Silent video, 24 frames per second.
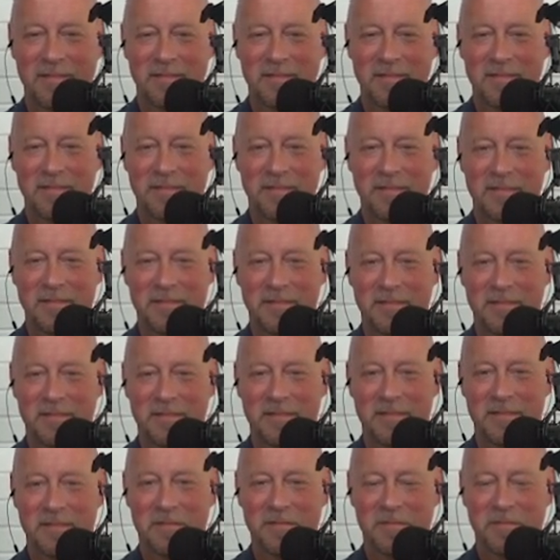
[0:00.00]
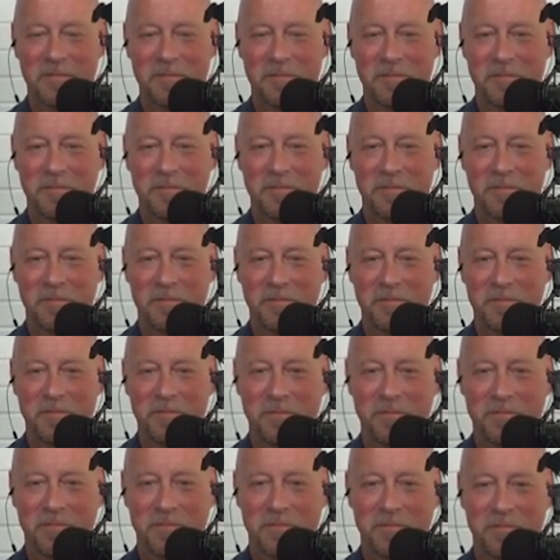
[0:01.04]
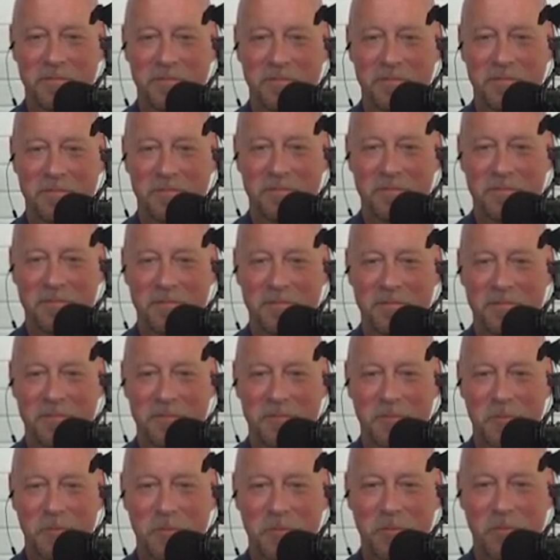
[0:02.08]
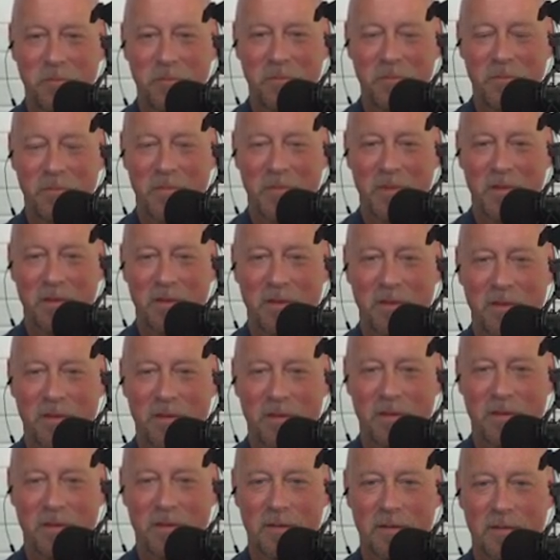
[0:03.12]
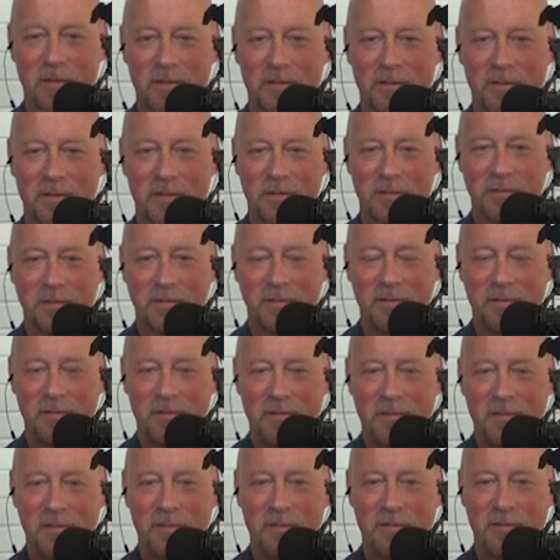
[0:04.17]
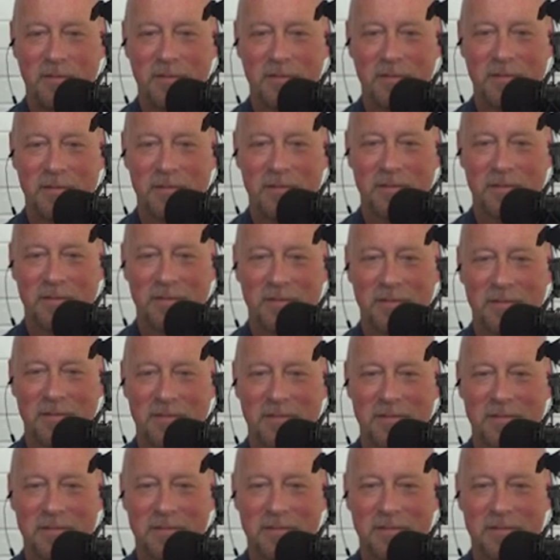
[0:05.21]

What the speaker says: No words are spoken by the person on screen.